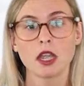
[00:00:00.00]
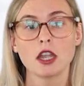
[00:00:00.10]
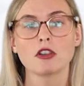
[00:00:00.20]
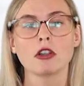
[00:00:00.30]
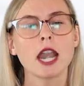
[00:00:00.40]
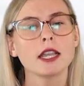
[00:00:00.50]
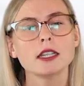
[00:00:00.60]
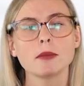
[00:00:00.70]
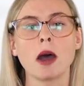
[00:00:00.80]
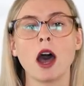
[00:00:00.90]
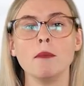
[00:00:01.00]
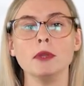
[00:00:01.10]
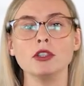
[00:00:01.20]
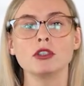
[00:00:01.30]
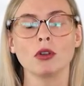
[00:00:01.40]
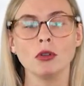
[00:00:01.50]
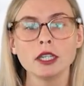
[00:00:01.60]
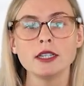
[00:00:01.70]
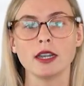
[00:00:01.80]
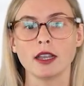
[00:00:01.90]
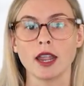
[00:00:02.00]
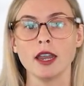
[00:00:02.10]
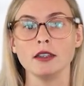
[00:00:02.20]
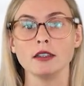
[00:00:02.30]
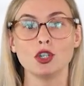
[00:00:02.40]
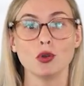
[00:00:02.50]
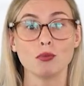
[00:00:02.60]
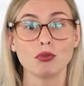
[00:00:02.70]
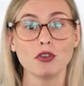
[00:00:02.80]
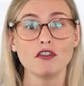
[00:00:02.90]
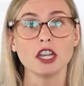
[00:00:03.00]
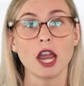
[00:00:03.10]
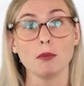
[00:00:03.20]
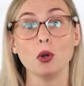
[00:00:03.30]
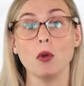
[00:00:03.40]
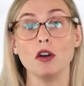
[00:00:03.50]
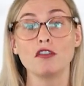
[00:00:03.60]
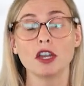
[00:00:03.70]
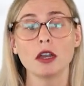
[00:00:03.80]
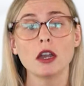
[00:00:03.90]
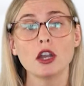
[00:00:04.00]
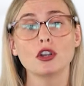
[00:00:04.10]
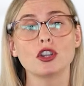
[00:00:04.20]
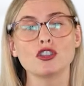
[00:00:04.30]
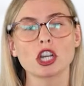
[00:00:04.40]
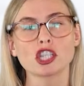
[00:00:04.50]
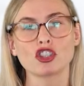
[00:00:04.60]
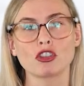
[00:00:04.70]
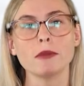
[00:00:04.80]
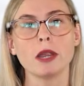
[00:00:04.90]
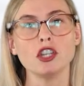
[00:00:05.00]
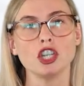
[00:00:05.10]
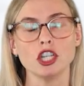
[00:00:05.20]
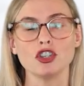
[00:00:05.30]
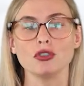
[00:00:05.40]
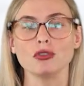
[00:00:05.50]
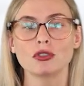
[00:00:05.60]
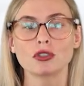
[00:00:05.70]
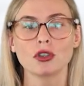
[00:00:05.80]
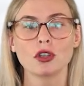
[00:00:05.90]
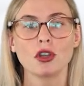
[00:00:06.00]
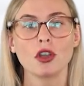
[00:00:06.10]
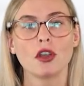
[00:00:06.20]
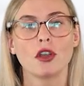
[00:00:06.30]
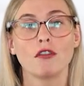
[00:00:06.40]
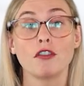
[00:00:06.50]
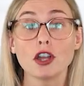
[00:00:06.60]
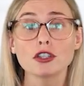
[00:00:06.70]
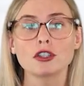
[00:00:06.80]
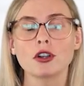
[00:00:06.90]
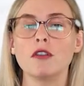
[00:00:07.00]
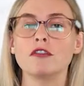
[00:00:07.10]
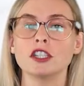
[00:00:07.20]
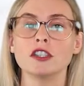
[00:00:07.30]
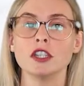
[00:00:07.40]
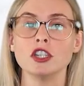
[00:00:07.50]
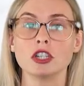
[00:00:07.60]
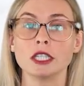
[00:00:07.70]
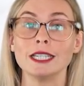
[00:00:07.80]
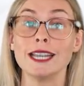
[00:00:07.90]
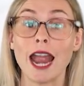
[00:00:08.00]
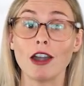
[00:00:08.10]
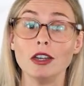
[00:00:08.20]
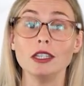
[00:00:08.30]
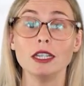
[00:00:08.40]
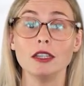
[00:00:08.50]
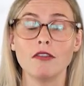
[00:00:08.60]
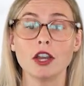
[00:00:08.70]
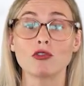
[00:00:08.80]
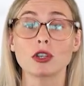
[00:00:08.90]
Creating a department solely dedicated to improving animal welfare could address three major issues. First, the conflict of interest inherent in the Federal